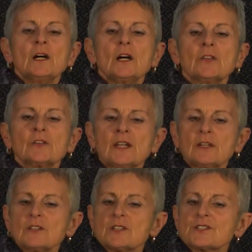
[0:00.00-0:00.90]
Other
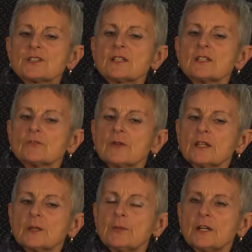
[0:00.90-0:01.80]
areas in
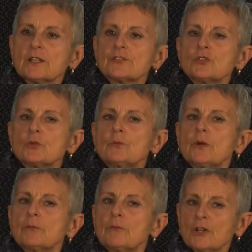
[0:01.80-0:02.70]
a bathroom,
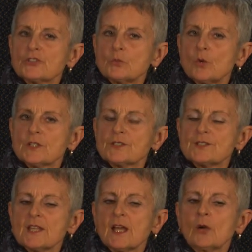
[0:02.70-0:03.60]
modern ones
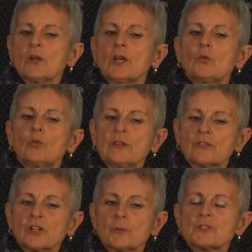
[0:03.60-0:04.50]
now,
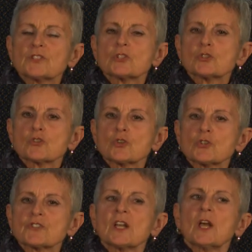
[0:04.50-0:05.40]
with cupboards and
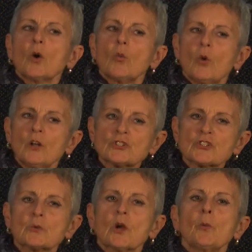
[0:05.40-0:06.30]
drawers,
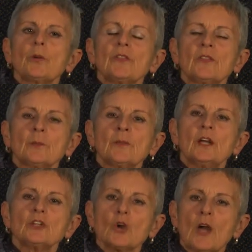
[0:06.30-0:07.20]
once you open them,
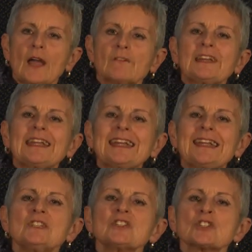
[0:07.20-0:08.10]
you're having
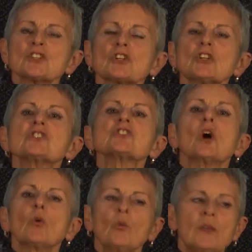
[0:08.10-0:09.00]
inserts
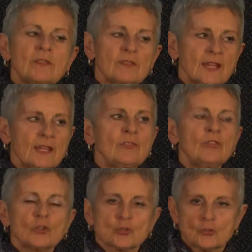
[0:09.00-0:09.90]

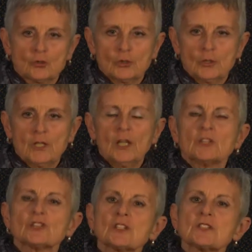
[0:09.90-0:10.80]
within the drawer.
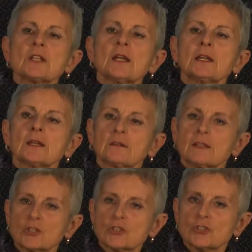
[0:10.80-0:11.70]
Just like
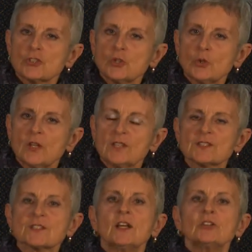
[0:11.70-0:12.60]
kitchen
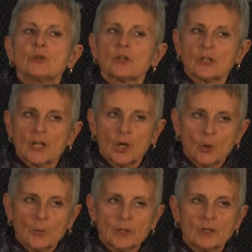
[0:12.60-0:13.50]
units, you can
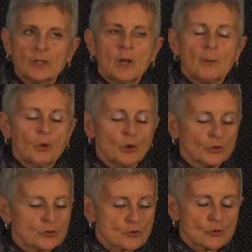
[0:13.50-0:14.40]
open, pull
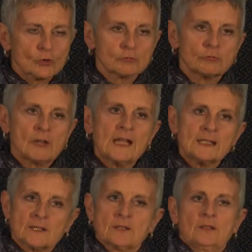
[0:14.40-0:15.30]
the drawer
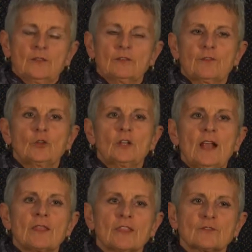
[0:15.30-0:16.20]
right the full
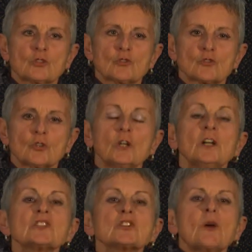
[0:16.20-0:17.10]
length of the drawer
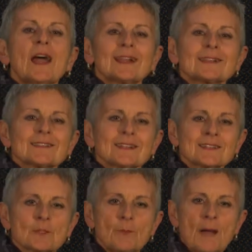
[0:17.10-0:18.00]
to access
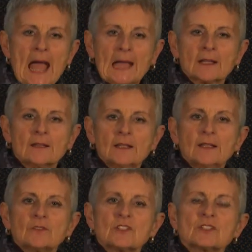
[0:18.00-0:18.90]
the back.
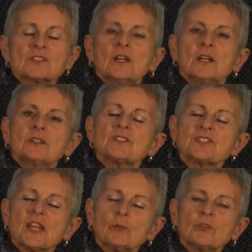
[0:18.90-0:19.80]
There's the
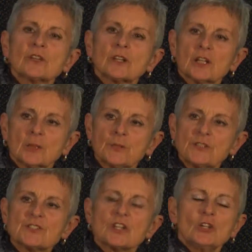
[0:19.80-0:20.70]
same with the
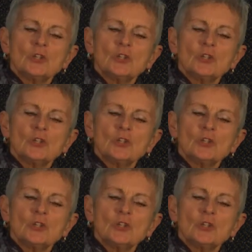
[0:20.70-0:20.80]
cupboards.